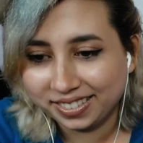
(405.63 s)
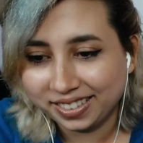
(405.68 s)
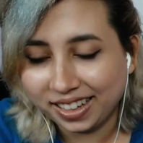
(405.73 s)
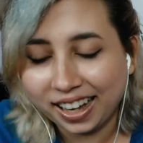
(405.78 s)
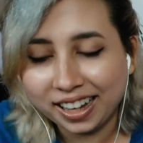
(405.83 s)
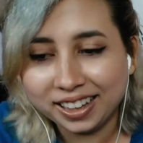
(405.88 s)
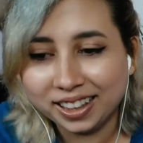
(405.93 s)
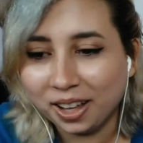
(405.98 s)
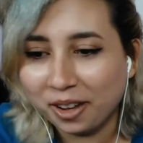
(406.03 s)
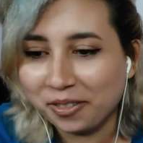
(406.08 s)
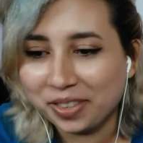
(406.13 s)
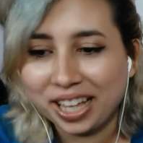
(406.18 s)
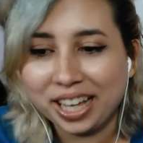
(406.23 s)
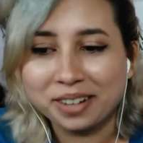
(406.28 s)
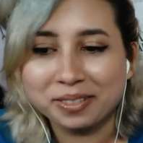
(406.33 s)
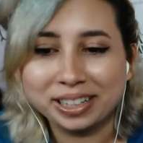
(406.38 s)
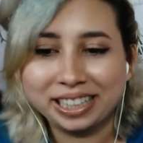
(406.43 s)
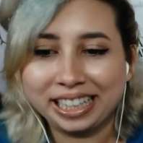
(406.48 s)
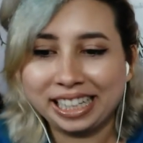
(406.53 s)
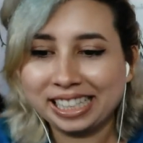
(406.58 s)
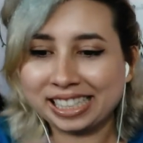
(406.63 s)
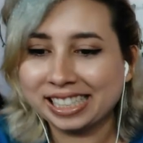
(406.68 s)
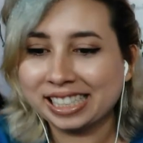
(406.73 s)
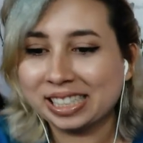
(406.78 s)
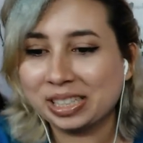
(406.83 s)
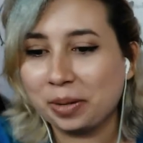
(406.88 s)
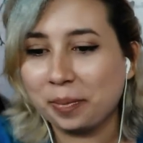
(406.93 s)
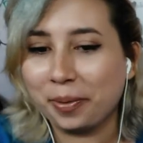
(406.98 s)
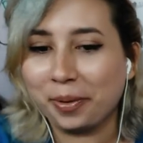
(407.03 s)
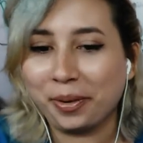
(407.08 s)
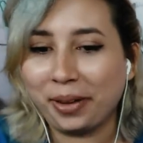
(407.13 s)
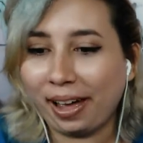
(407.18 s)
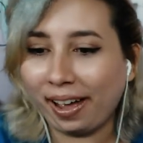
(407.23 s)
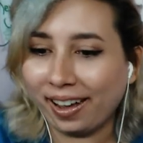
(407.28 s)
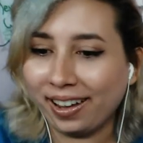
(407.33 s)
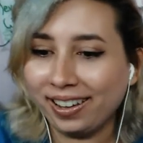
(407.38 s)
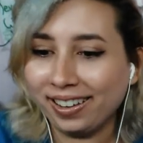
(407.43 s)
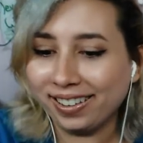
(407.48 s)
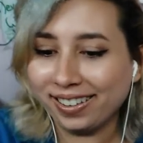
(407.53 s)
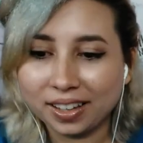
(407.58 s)
I love that relationship,
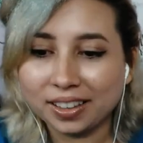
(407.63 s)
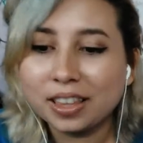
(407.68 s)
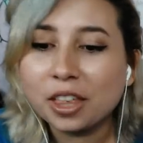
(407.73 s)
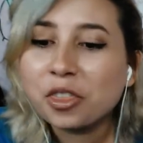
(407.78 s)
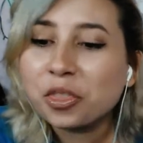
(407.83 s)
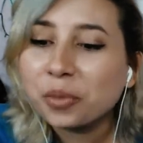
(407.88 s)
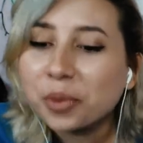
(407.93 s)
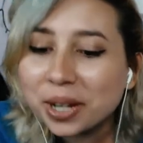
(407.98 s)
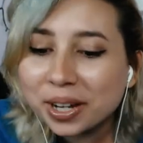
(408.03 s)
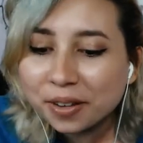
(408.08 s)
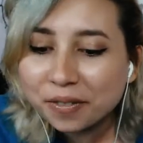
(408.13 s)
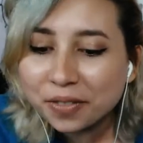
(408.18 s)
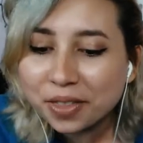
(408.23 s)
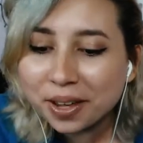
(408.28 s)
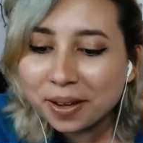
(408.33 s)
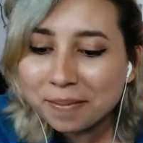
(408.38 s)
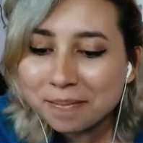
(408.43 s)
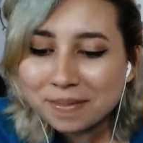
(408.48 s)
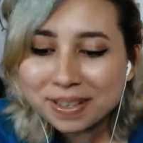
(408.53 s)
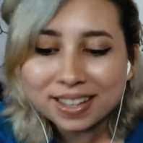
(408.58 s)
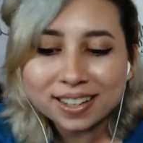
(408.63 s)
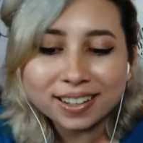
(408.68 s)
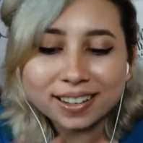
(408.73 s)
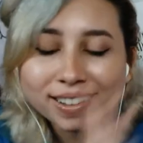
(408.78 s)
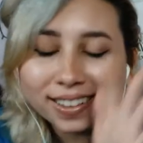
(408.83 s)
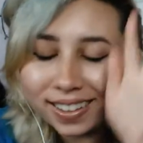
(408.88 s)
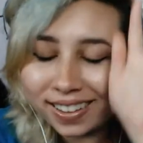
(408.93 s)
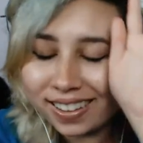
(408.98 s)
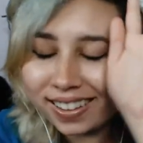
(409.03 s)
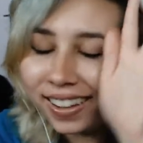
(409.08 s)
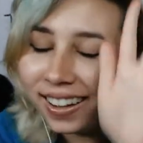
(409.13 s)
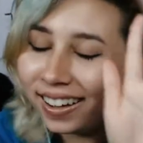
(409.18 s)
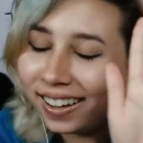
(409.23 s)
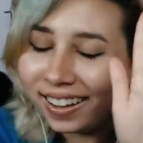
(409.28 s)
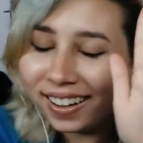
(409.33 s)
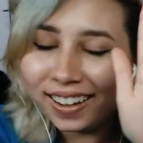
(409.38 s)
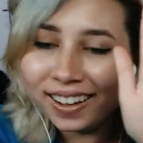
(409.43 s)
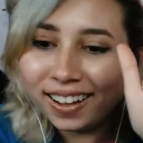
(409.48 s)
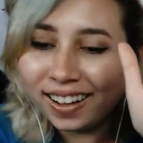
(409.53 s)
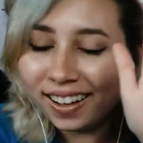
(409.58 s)
okay? The three of them?
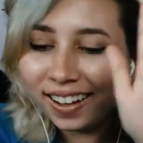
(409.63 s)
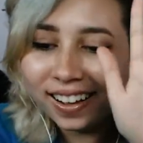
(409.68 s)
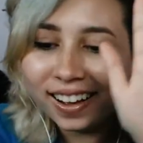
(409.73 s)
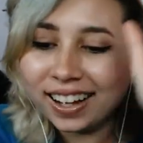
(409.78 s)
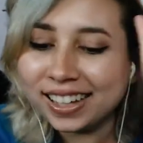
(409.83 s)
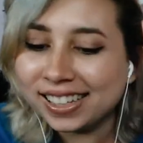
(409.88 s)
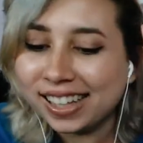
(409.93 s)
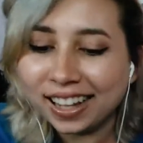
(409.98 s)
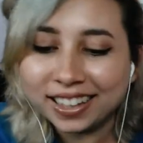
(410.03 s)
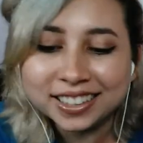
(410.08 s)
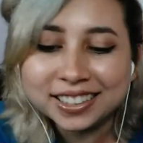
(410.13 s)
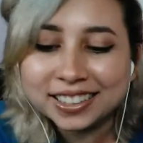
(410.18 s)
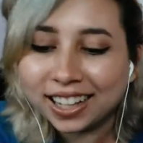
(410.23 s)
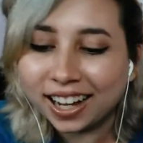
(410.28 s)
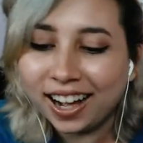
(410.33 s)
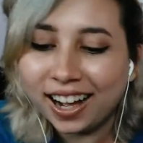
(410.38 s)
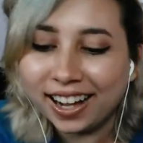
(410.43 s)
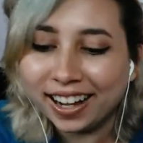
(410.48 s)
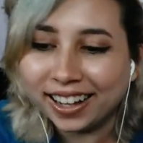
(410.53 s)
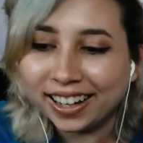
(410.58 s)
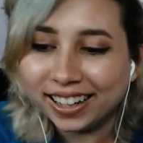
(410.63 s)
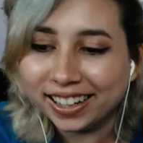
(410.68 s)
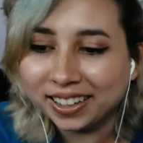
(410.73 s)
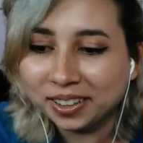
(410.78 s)
I die.